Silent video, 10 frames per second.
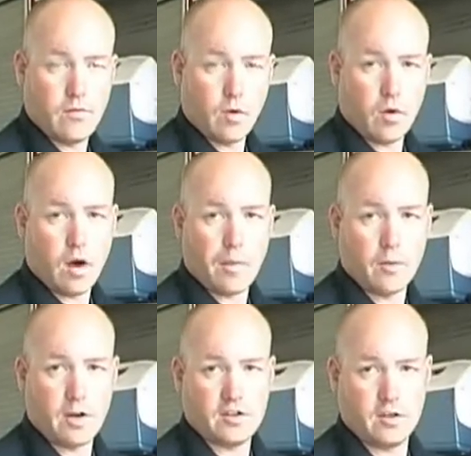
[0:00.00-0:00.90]
4
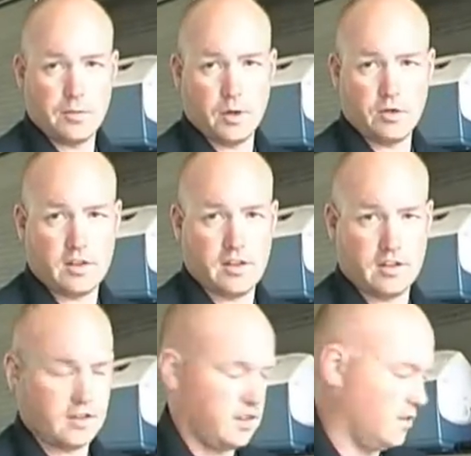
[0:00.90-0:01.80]
operational modes that
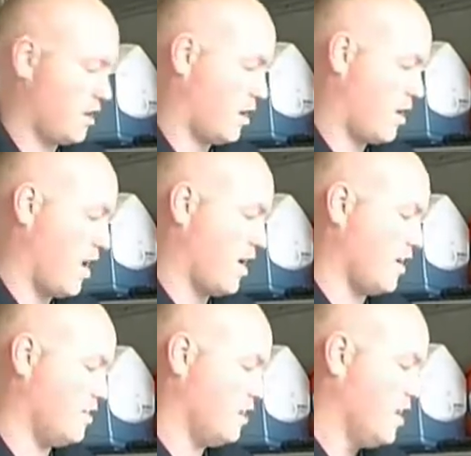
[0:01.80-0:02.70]
this thing
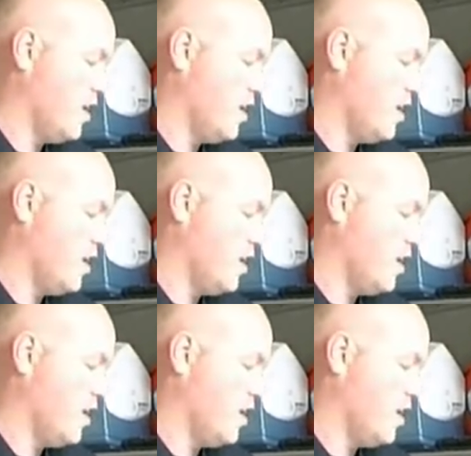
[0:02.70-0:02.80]
has.